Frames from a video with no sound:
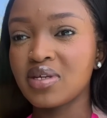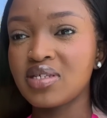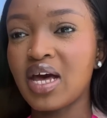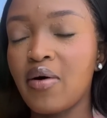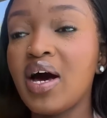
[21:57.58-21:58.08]

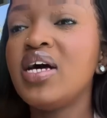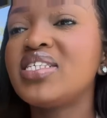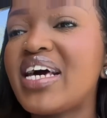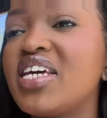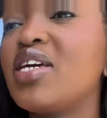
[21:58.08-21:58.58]
Sawa.
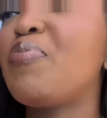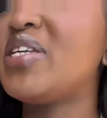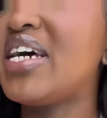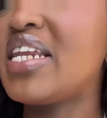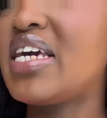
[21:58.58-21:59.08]
Saniki,
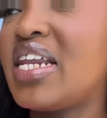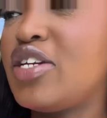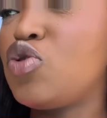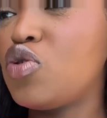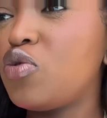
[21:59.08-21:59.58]
Peter, me and the
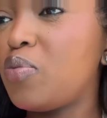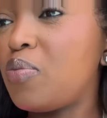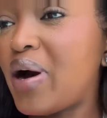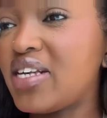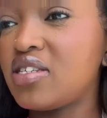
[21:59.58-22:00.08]
two
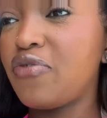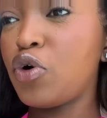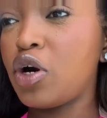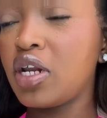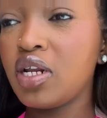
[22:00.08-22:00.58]
pass the
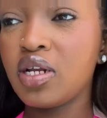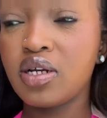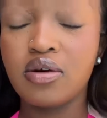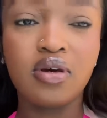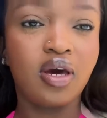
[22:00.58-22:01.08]
phone.
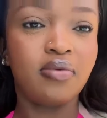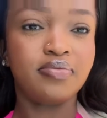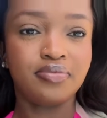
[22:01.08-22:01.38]
Okay.